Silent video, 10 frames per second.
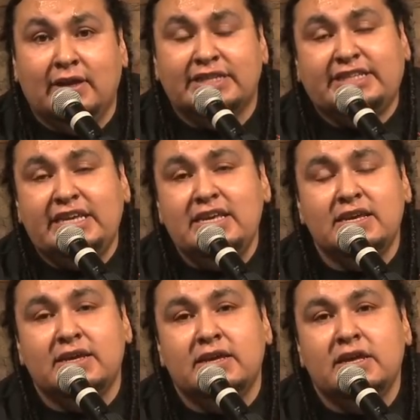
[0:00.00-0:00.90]
See,
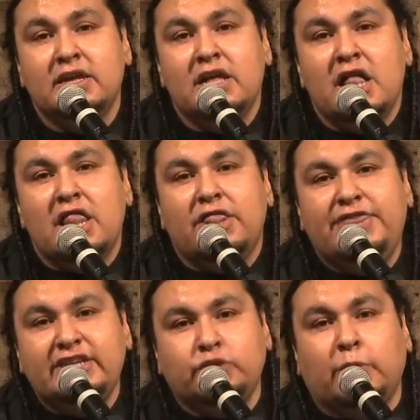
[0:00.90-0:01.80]

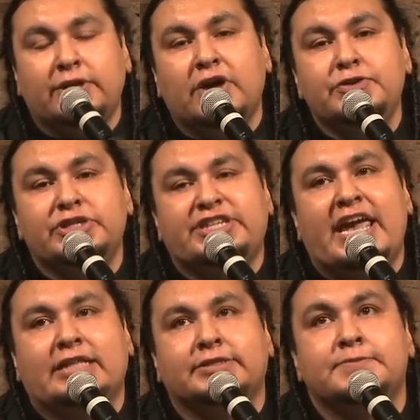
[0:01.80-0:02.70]
this one
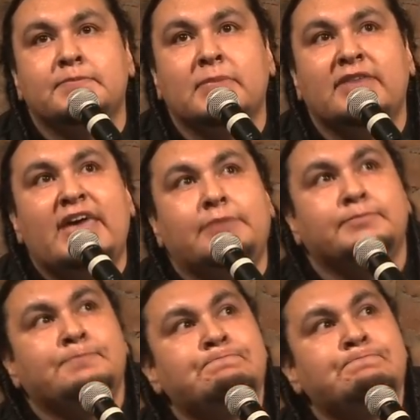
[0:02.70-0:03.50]
understands that